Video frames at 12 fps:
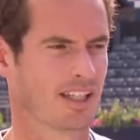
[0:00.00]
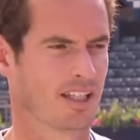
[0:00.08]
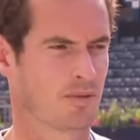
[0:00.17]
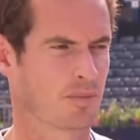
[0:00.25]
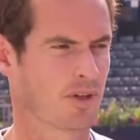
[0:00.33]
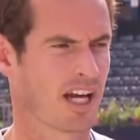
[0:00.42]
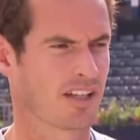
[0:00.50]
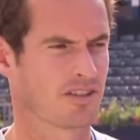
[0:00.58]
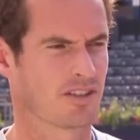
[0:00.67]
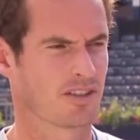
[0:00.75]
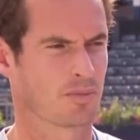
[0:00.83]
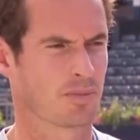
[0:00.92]
in
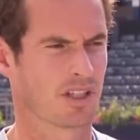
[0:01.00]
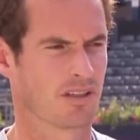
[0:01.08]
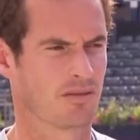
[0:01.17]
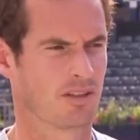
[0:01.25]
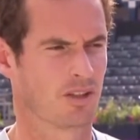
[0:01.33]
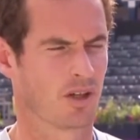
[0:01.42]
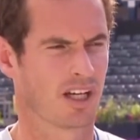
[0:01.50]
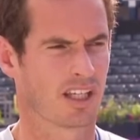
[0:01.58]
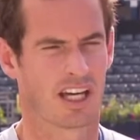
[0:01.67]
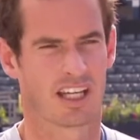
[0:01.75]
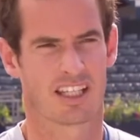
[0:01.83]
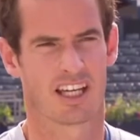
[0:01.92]
practice, but I